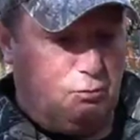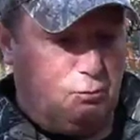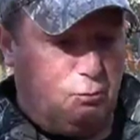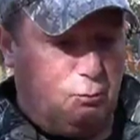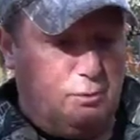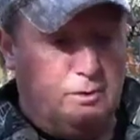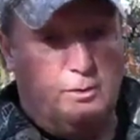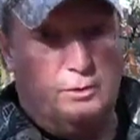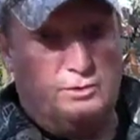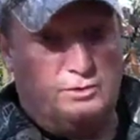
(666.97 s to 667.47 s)

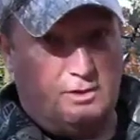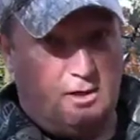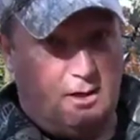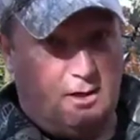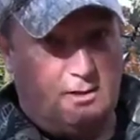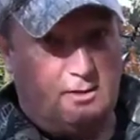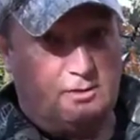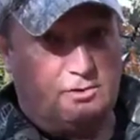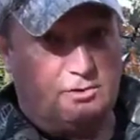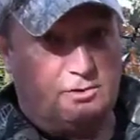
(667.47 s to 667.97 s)
with
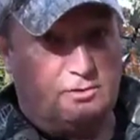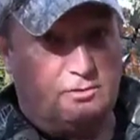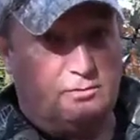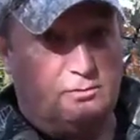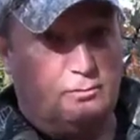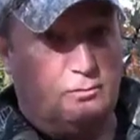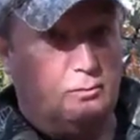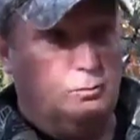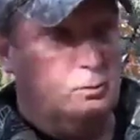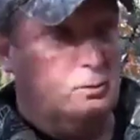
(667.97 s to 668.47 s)
ozonics,
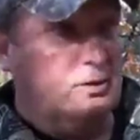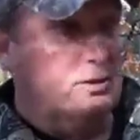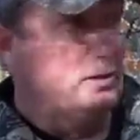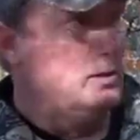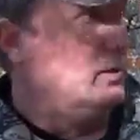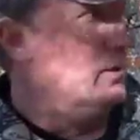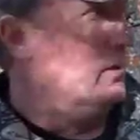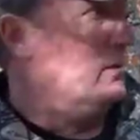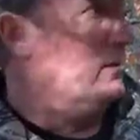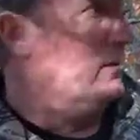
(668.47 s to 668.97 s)

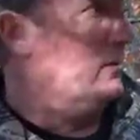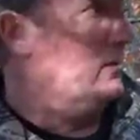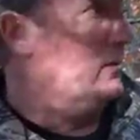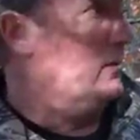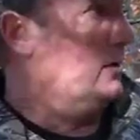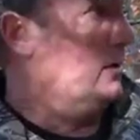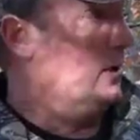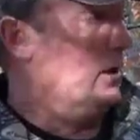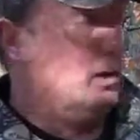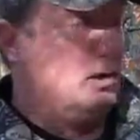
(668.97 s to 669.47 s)
with
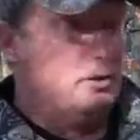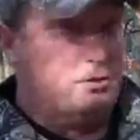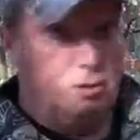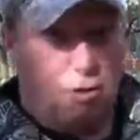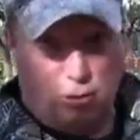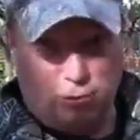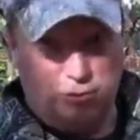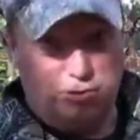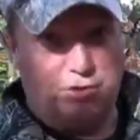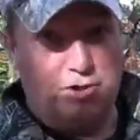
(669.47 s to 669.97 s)

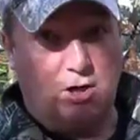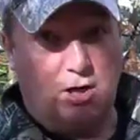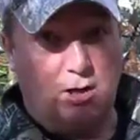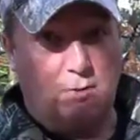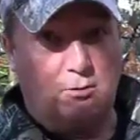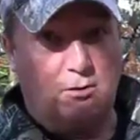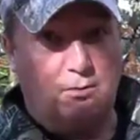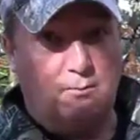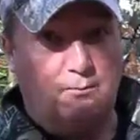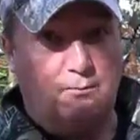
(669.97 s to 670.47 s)
nose
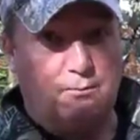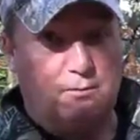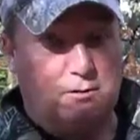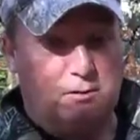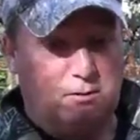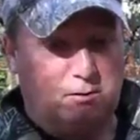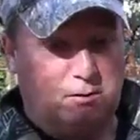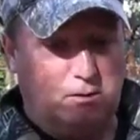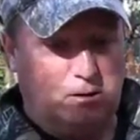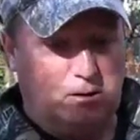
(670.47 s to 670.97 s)
jammer,
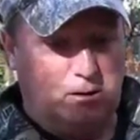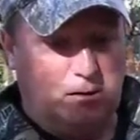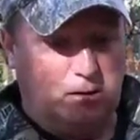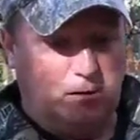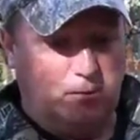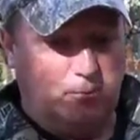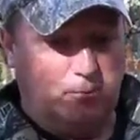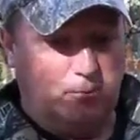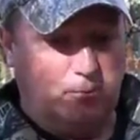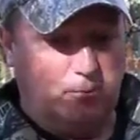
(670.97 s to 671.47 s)

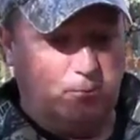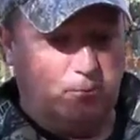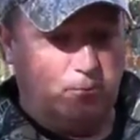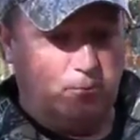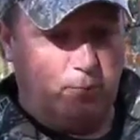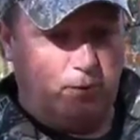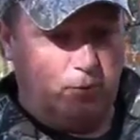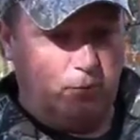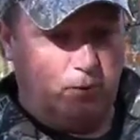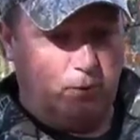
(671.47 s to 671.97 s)

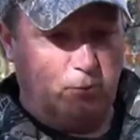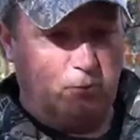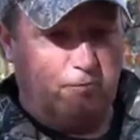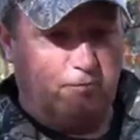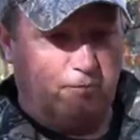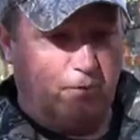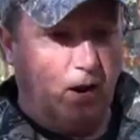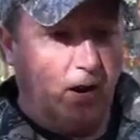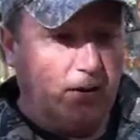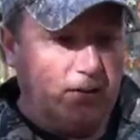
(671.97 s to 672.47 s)
but what we're
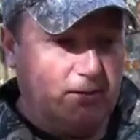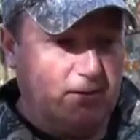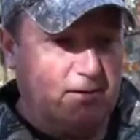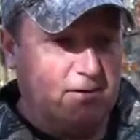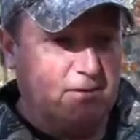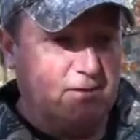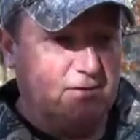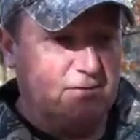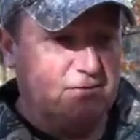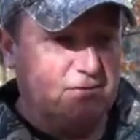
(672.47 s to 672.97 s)
finding
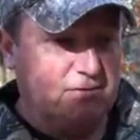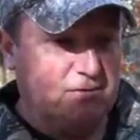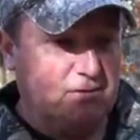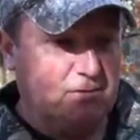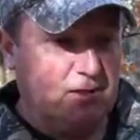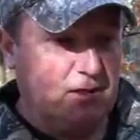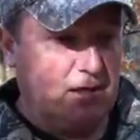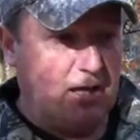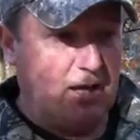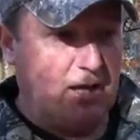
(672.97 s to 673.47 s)
is,
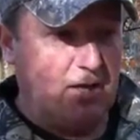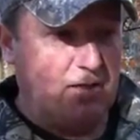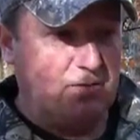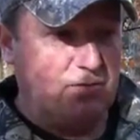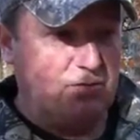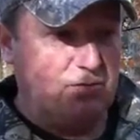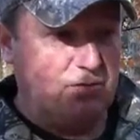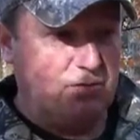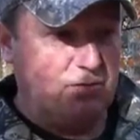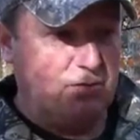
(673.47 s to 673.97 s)

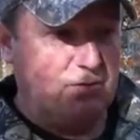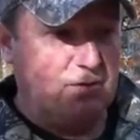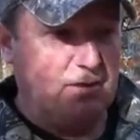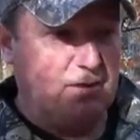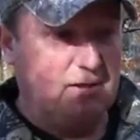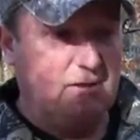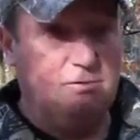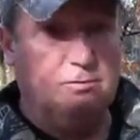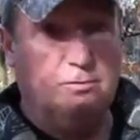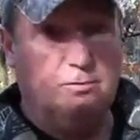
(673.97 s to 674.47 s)
as you
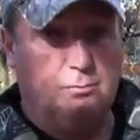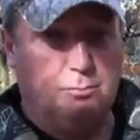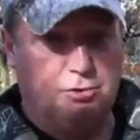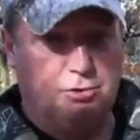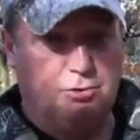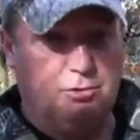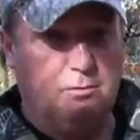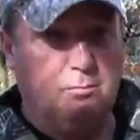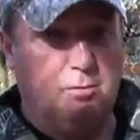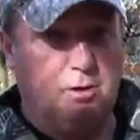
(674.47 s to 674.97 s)
get into
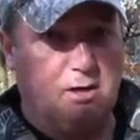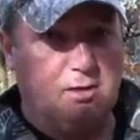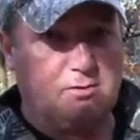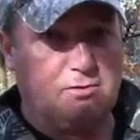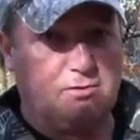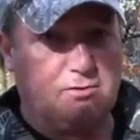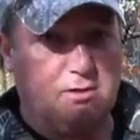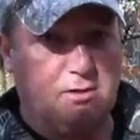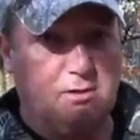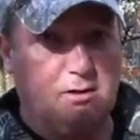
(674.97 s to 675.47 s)
mature
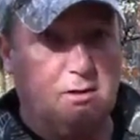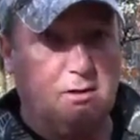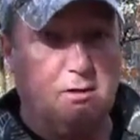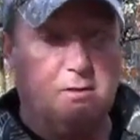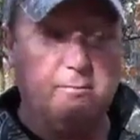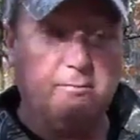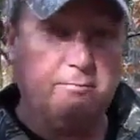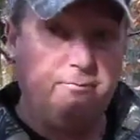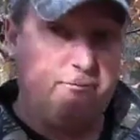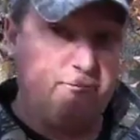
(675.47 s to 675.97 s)
bucks that
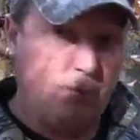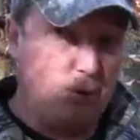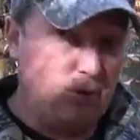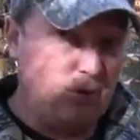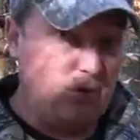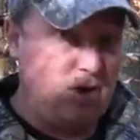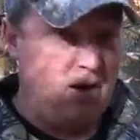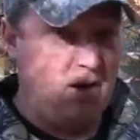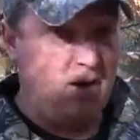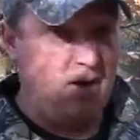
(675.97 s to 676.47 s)
are
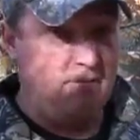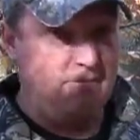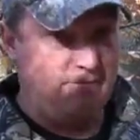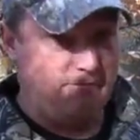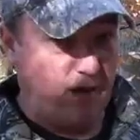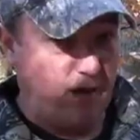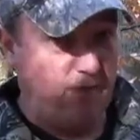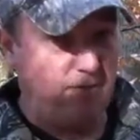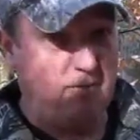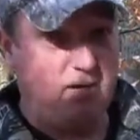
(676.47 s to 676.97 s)
4.5,
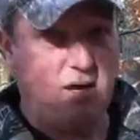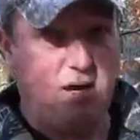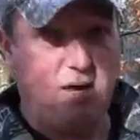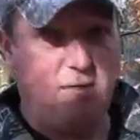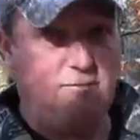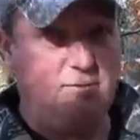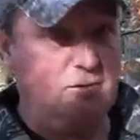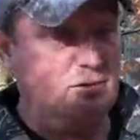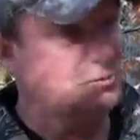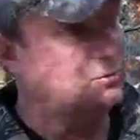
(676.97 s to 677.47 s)

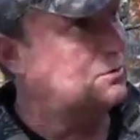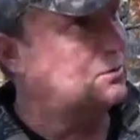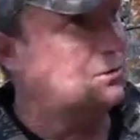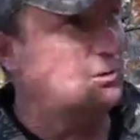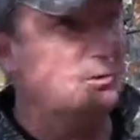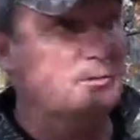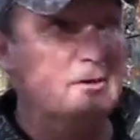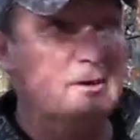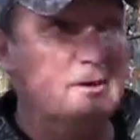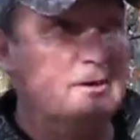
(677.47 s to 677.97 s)
5.5 years
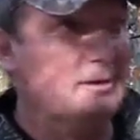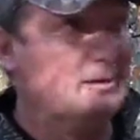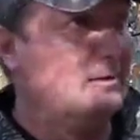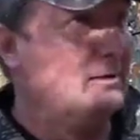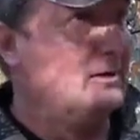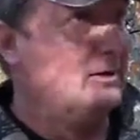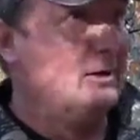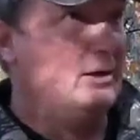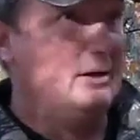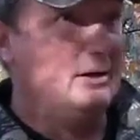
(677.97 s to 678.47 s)
old,
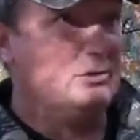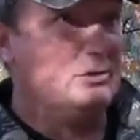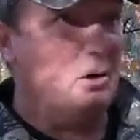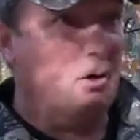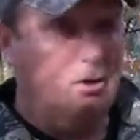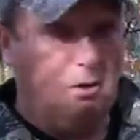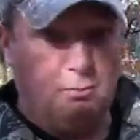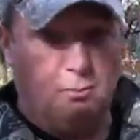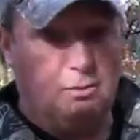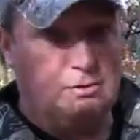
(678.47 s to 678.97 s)
it's
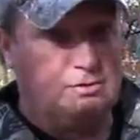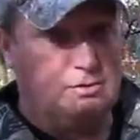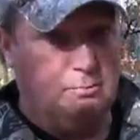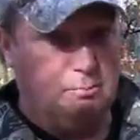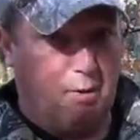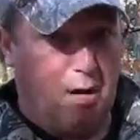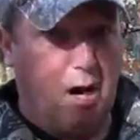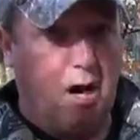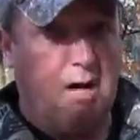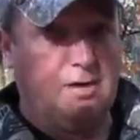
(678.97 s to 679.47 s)
almost
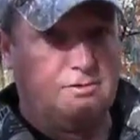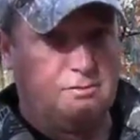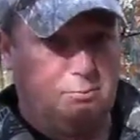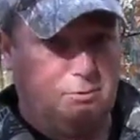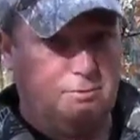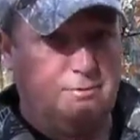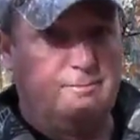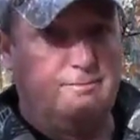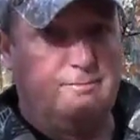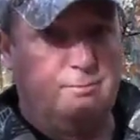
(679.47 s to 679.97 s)

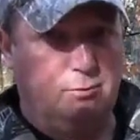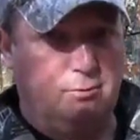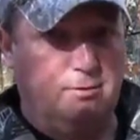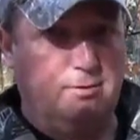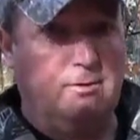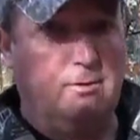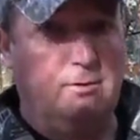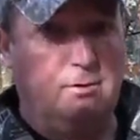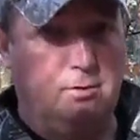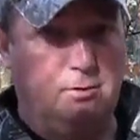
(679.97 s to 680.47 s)
impossible to fool
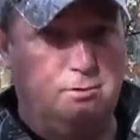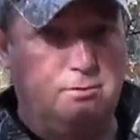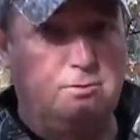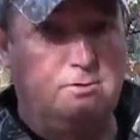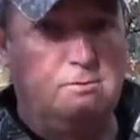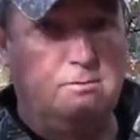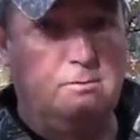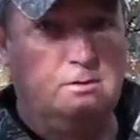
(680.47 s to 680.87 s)
their nose.